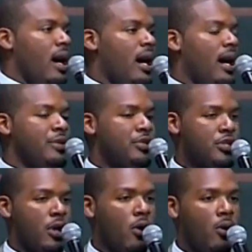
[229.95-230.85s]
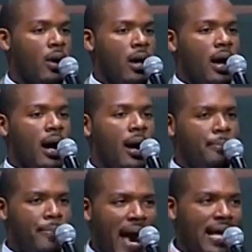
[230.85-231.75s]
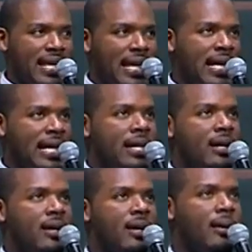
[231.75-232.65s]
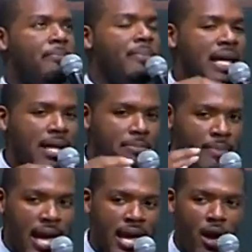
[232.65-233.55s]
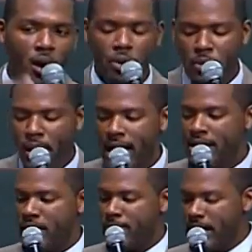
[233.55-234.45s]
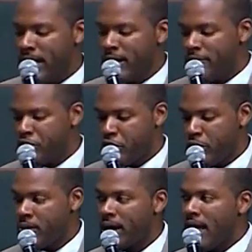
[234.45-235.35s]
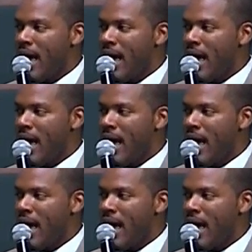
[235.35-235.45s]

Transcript: Uh, and so uh, back in mid May, all the way to the beginning of June,